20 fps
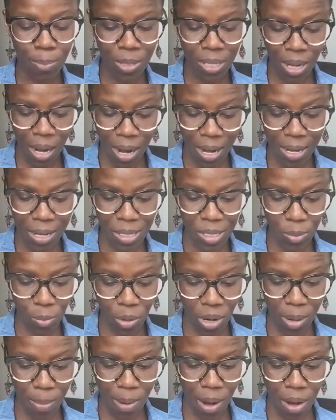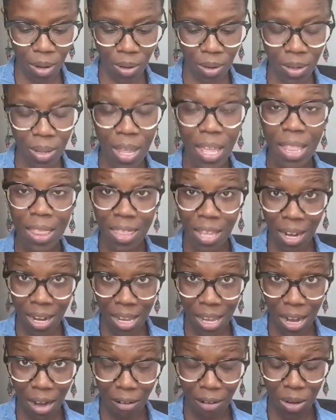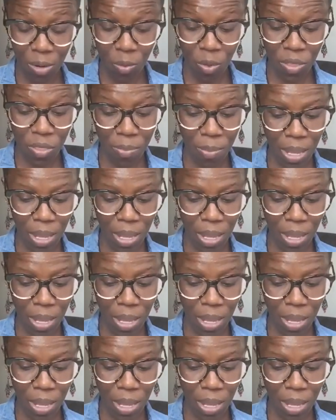tiny spray bottle that I carried with